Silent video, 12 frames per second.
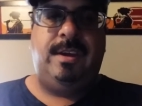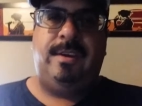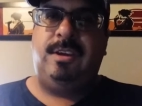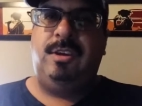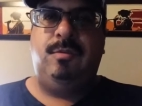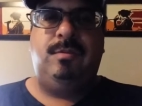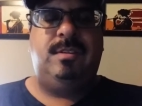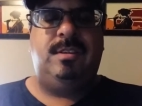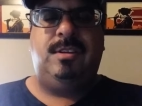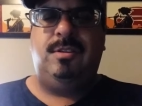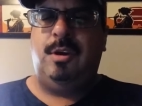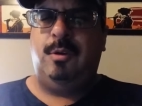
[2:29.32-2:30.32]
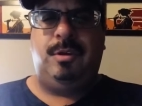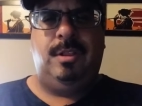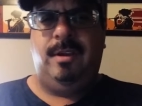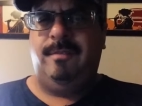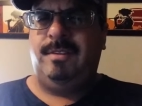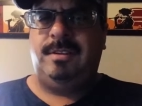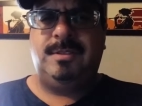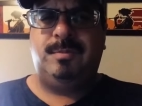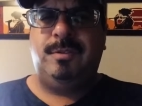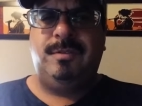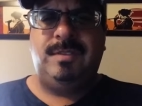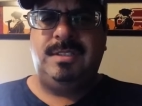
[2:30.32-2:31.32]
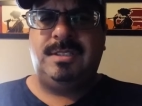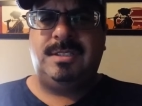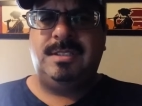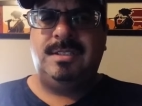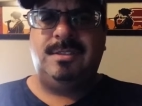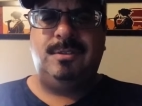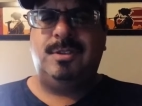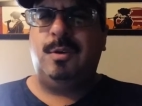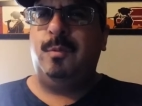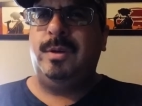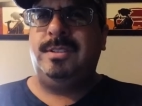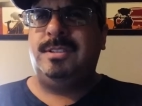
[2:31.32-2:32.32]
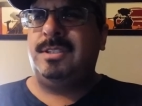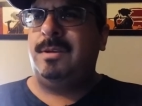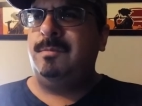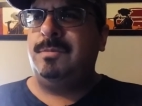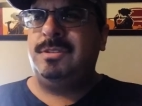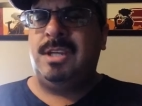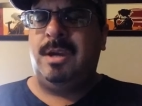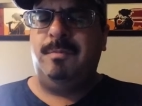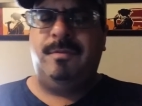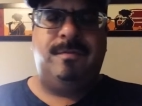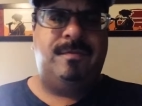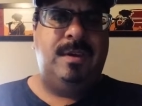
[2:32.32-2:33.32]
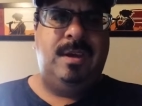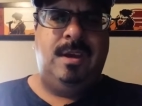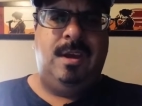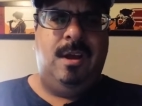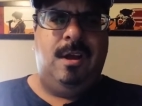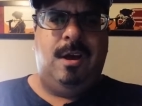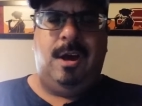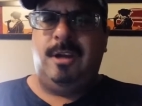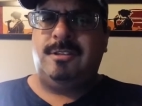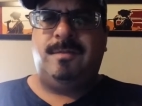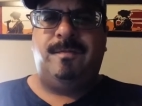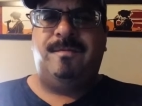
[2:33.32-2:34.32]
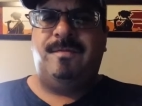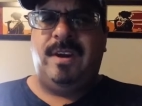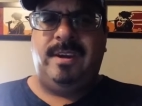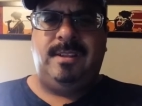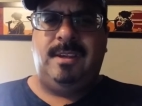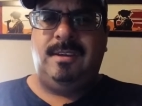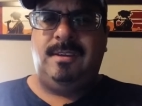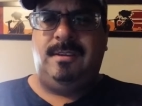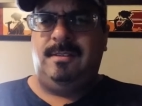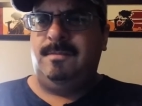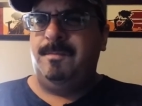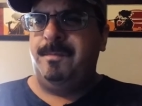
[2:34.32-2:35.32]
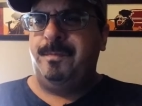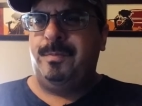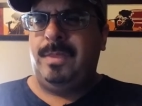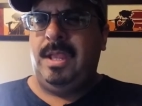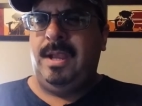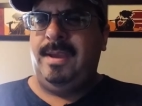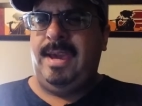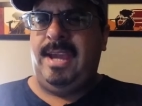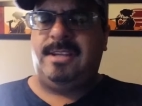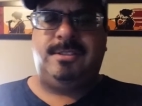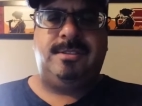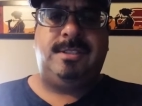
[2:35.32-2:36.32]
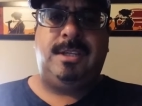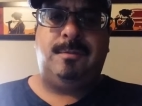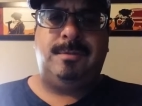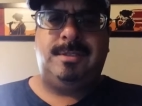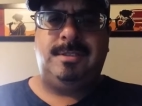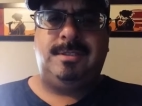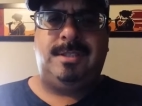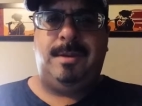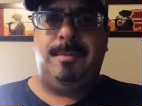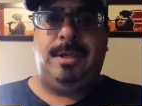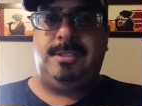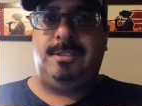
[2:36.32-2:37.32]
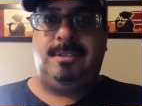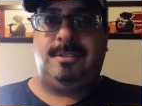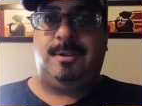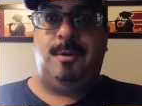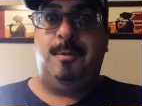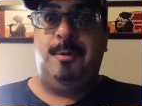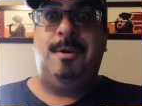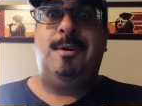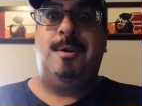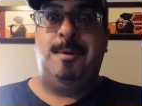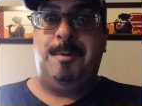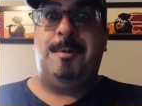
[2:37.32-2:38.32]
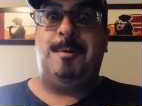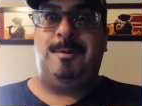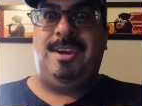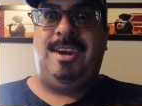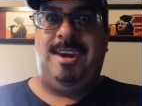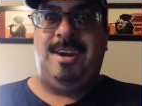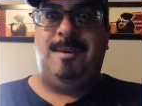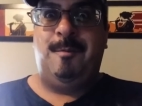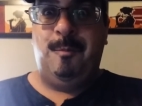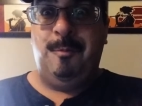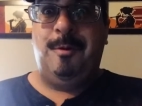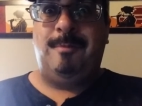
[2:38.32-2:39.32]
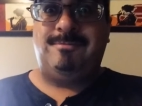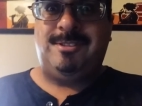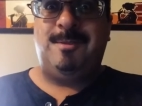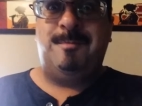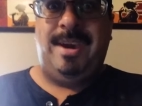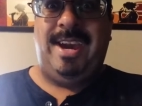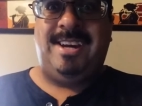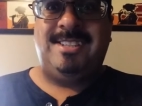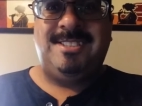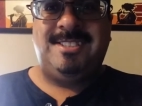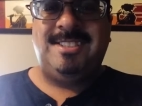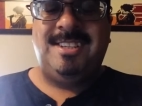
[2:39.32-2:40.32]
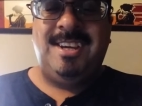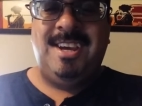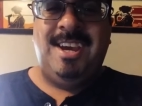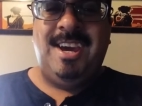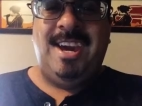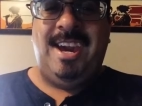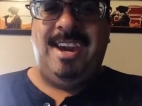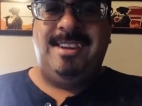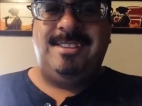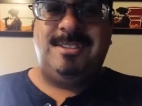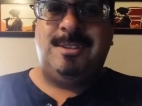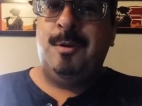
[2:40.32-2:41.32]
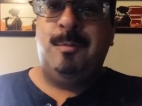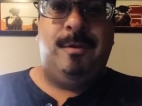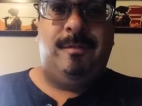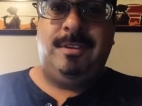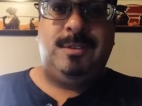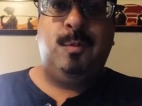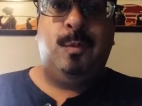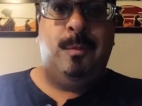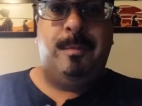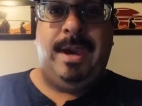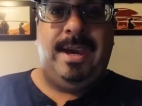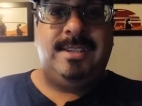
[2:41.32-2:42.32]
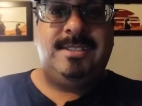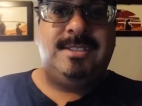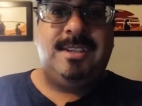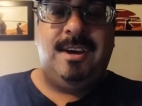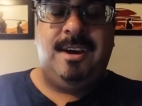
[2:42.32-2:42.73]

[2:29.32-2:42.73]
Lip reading: you know you love these movies. There's always some type of awesome fighting and action sequences that makes you just go, "Oh yeah, whoop some ass!" And this whole movie is whoop ass.